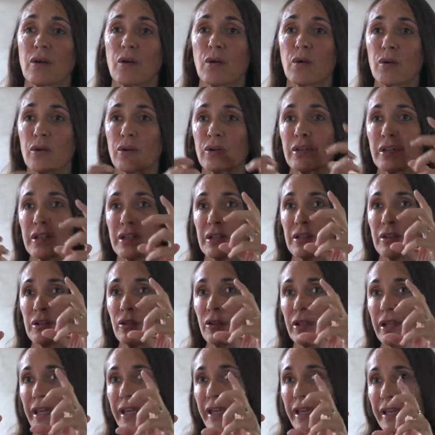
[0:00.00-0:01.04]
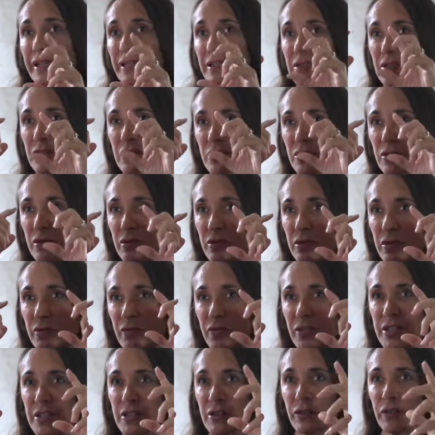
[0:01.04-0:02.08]
Or looking at certain
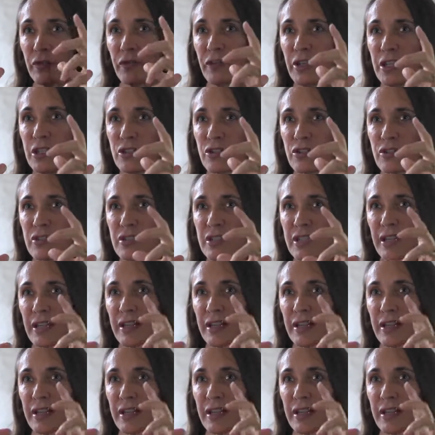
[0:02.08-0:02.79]
physical features,